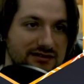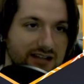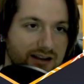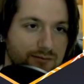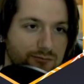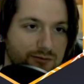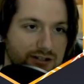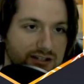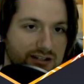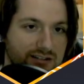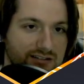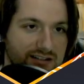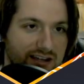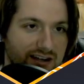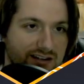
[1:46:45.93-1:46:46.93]
I'm reading
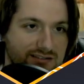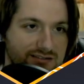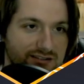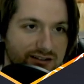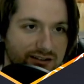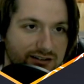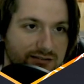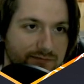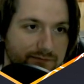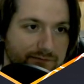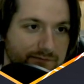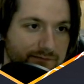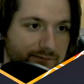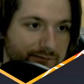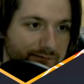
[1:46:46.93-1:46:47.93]
the answer
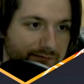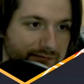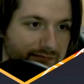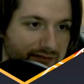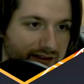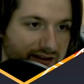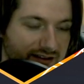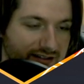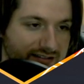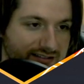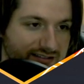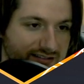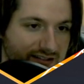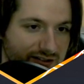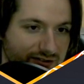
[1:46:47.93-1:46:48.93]
and it's
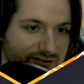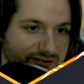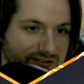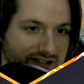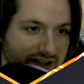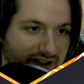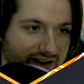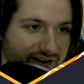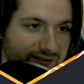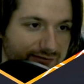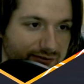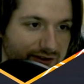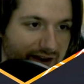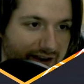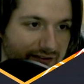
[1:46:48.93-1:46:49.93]
still taking
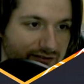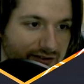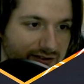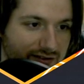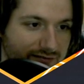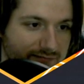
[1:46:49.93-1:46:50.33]
forever.